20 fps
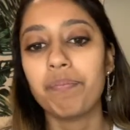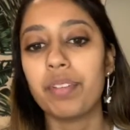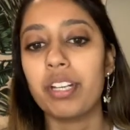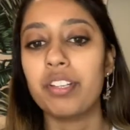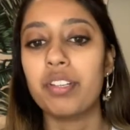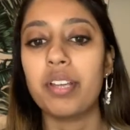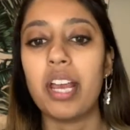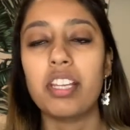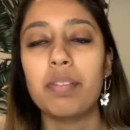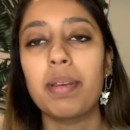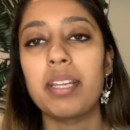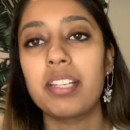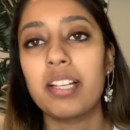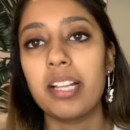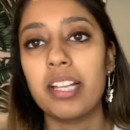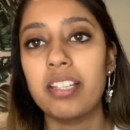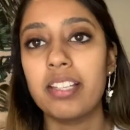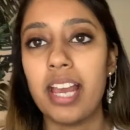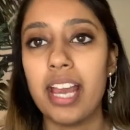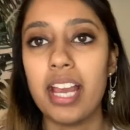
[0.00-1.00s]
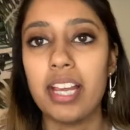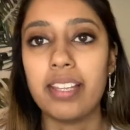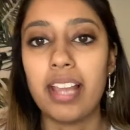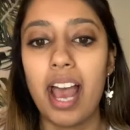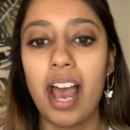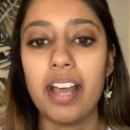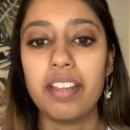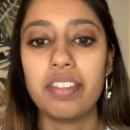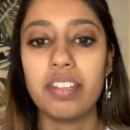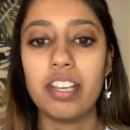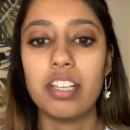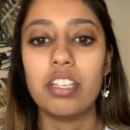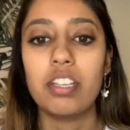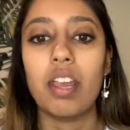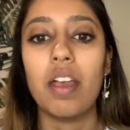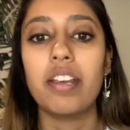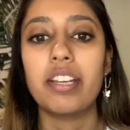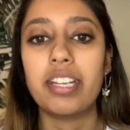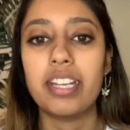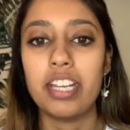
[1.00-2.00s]
So that's basically saying that this
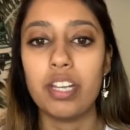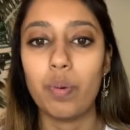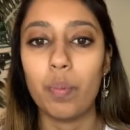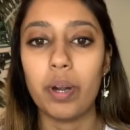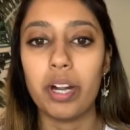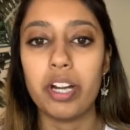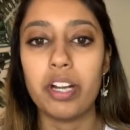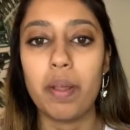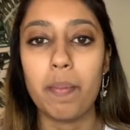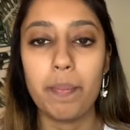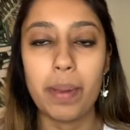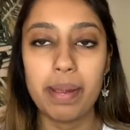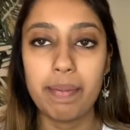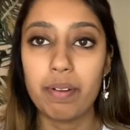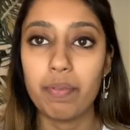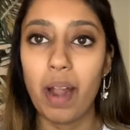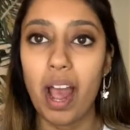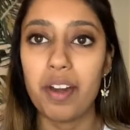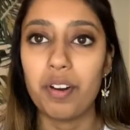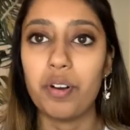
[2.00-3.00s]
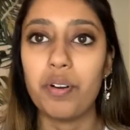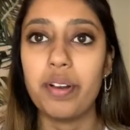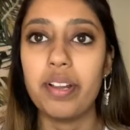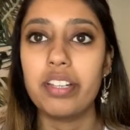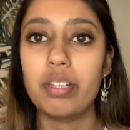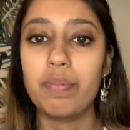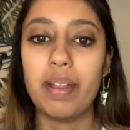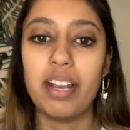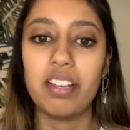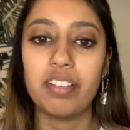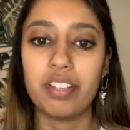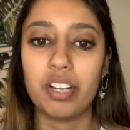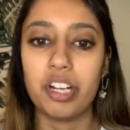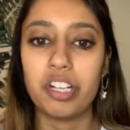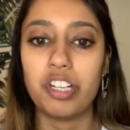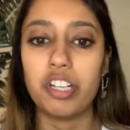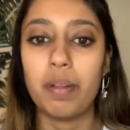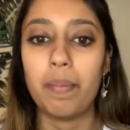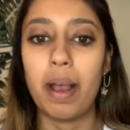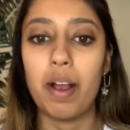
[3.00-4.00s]
keyword, baby rattle, is being
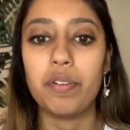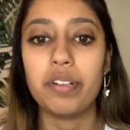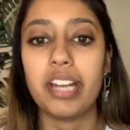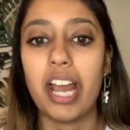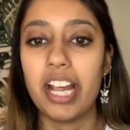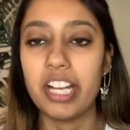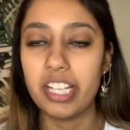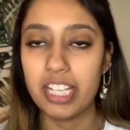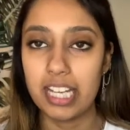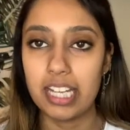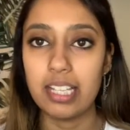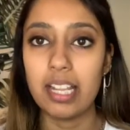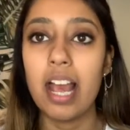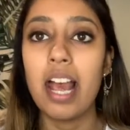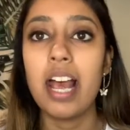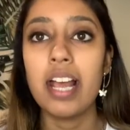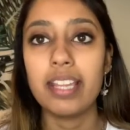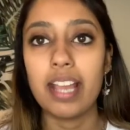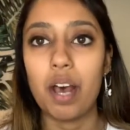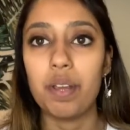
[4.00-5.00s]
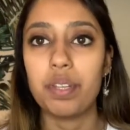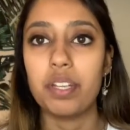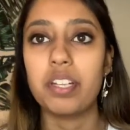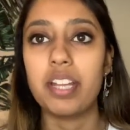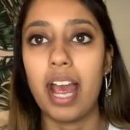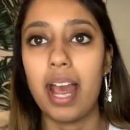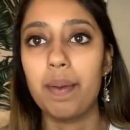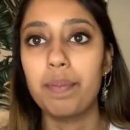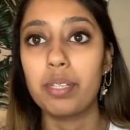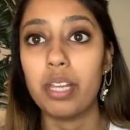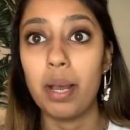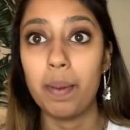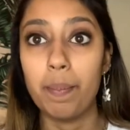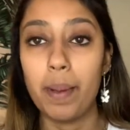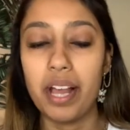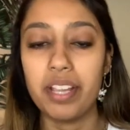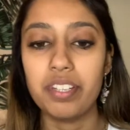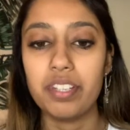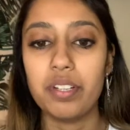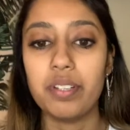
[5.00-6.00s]
searched about 19,000 times a
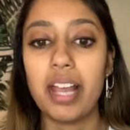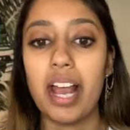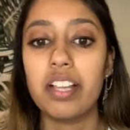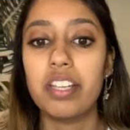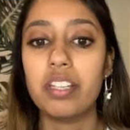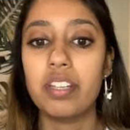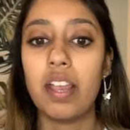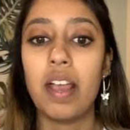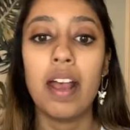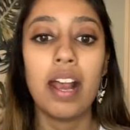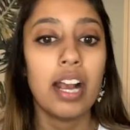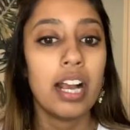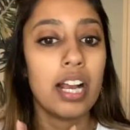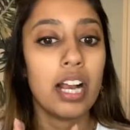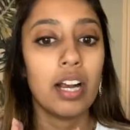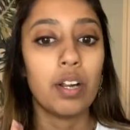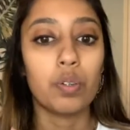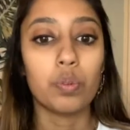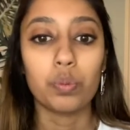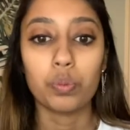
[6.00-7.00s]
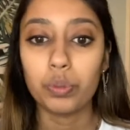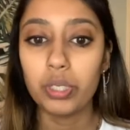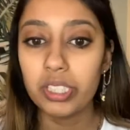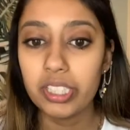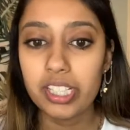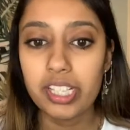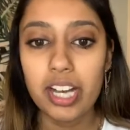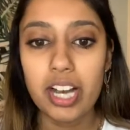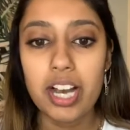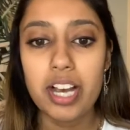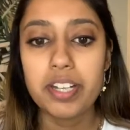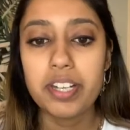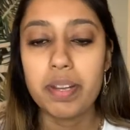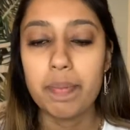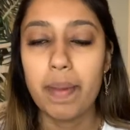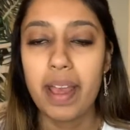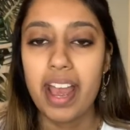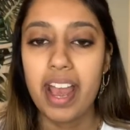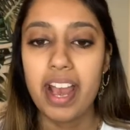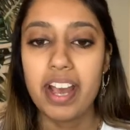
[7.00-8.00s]
month. So that's really good
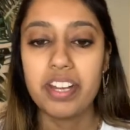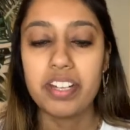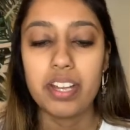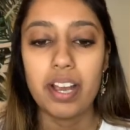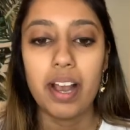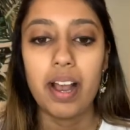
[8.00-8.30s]
demand.